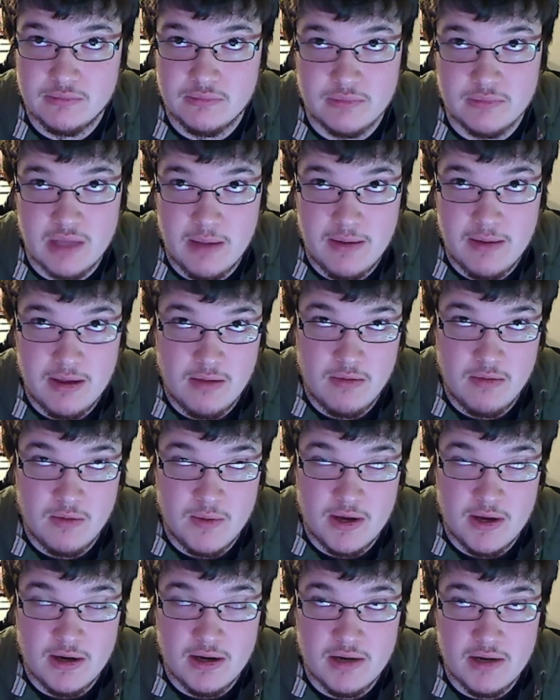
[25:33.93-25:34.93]
I mean, you
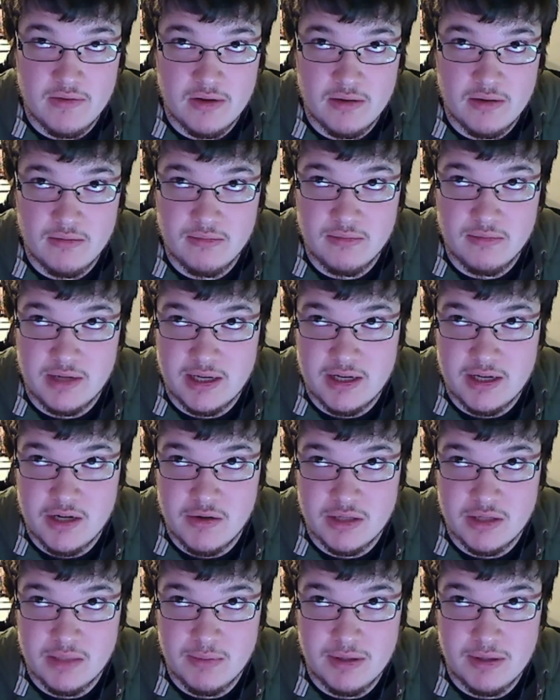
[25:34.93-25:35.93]
might not even like know
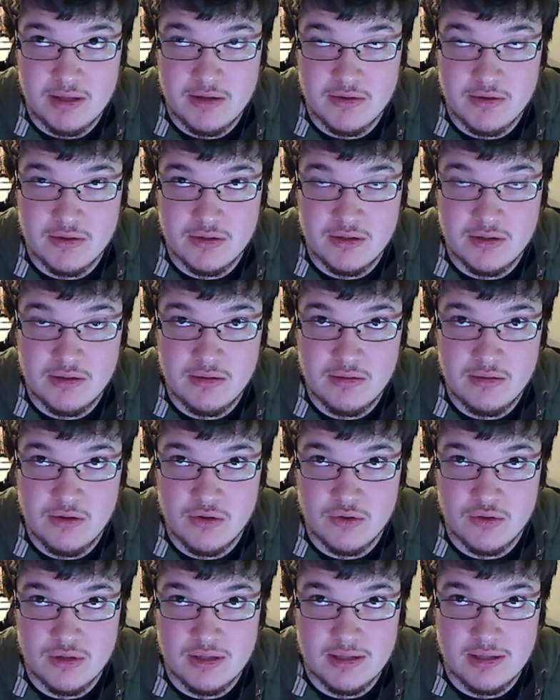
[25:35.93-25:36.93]
what the pillows
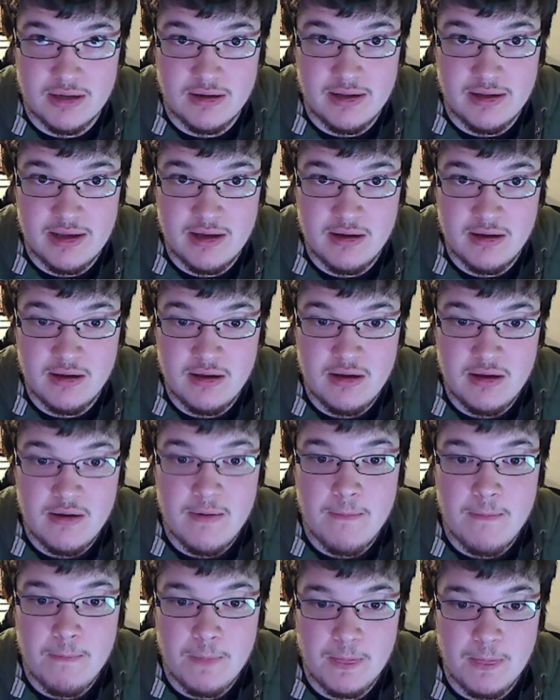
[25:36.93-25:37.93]
usually sound like,
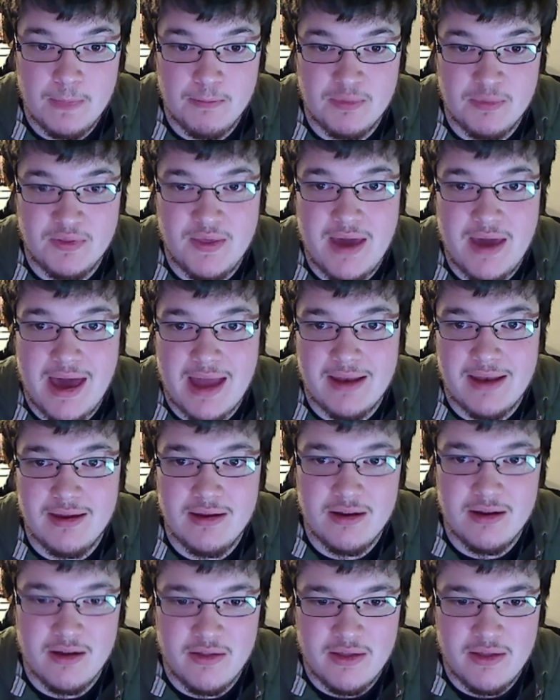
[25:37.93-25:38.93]
but that
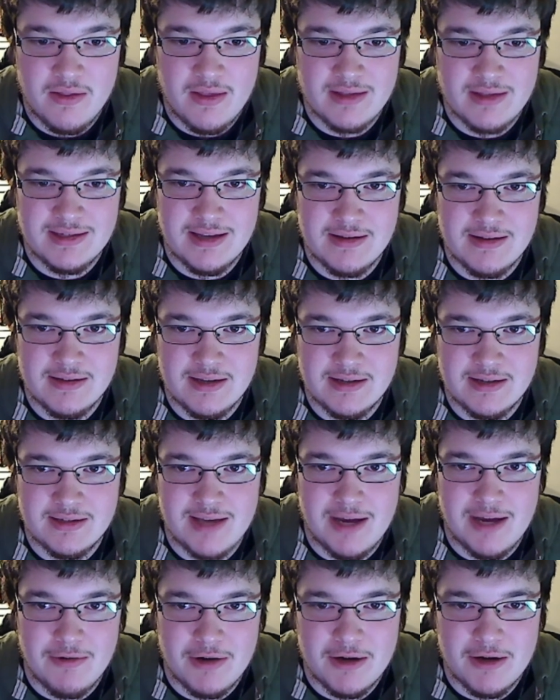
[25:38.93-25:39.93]
sounds like
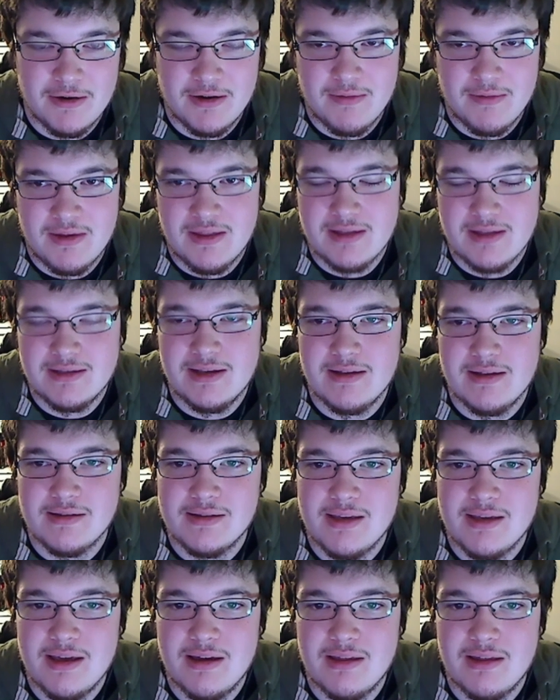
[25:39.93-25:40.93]
Sawa to me. That sounds
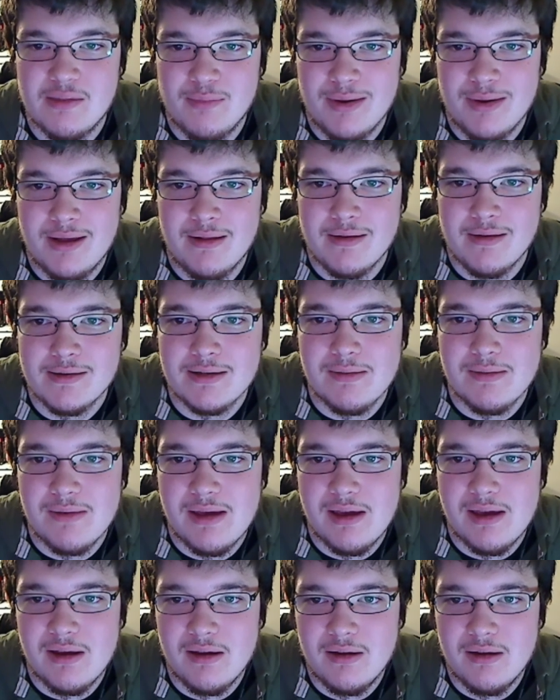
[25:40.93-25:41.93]
like the pillows to
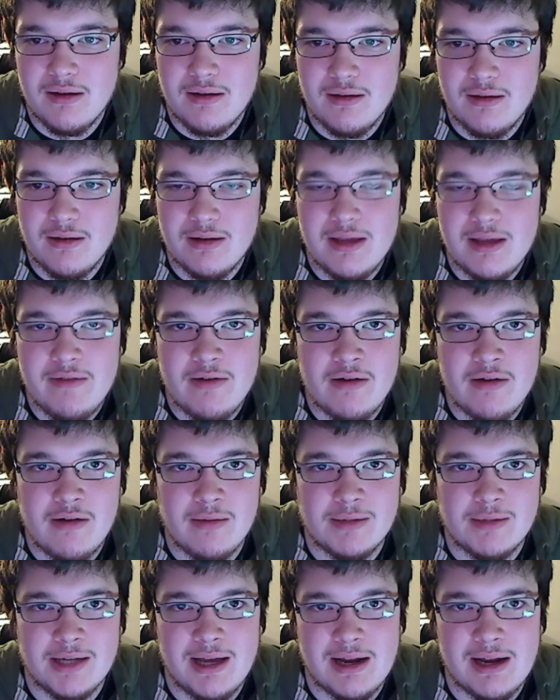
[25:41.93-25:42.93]
me. You even know what I'm
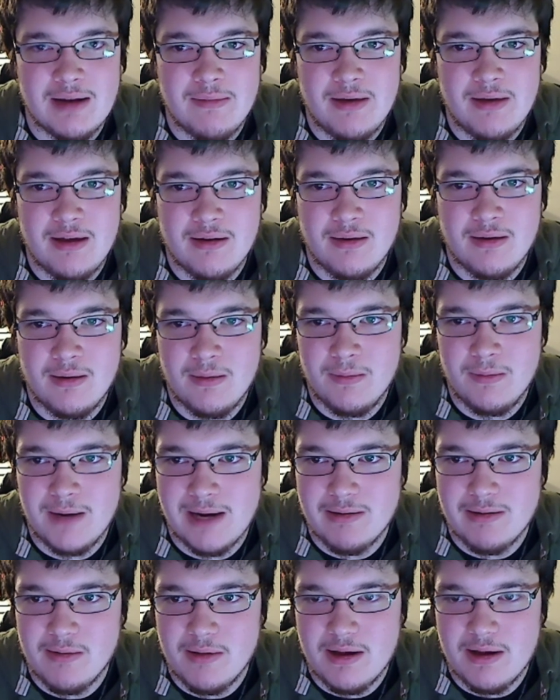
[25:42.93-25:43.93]
talking about?
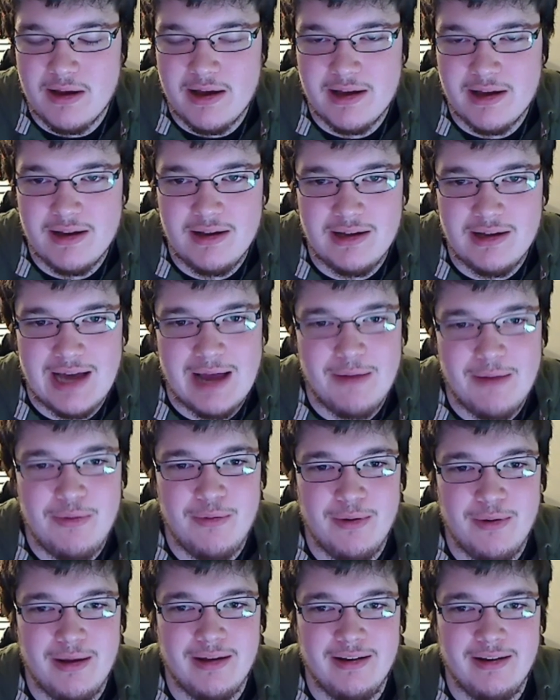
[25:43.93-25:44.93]
Probably not.
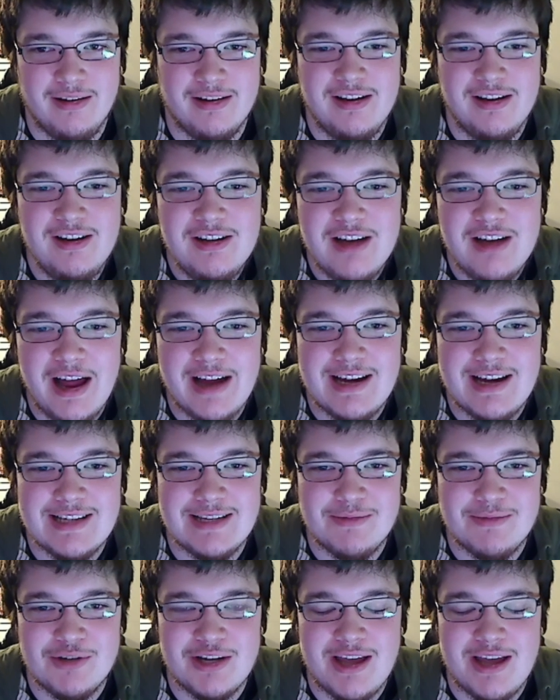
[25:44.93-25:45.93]
I guess
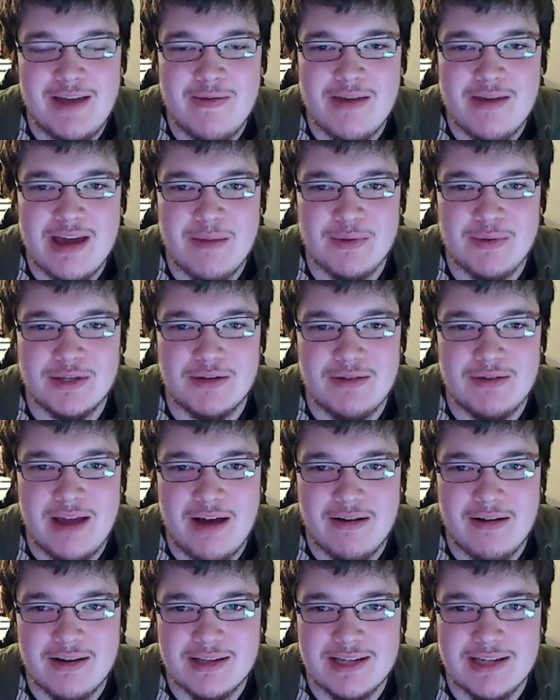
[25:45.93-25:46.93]
I'm going to end the episode now,
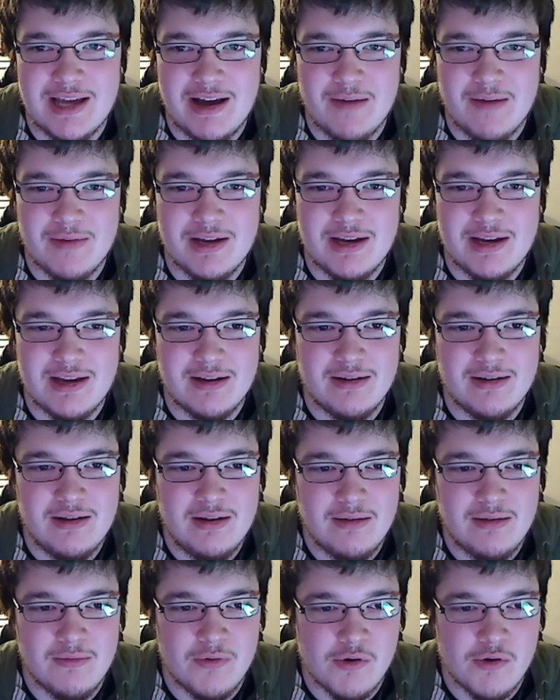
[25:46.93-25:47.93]
because now I'm getting
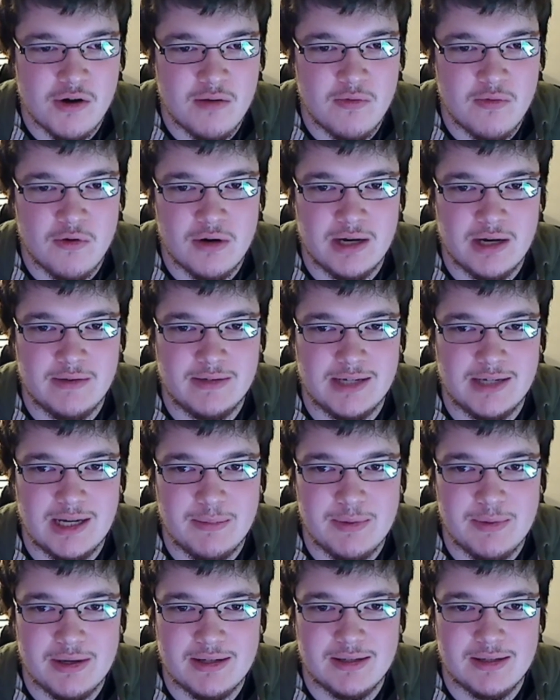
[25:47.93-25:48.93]
more and more off
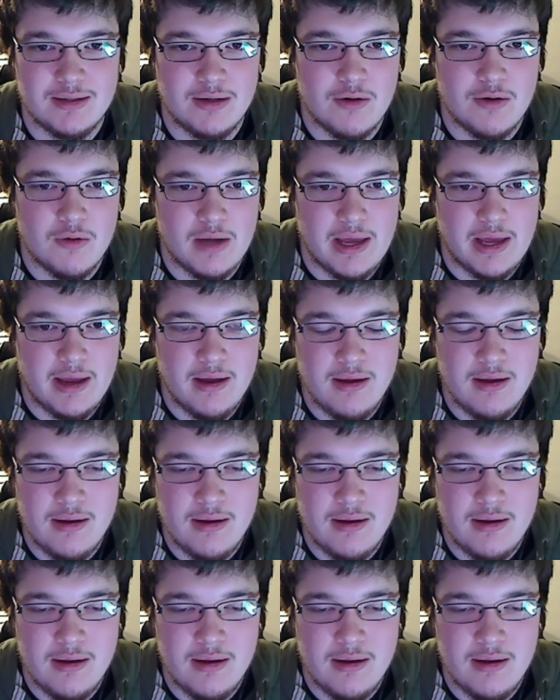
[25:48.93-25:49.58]
topic slowly.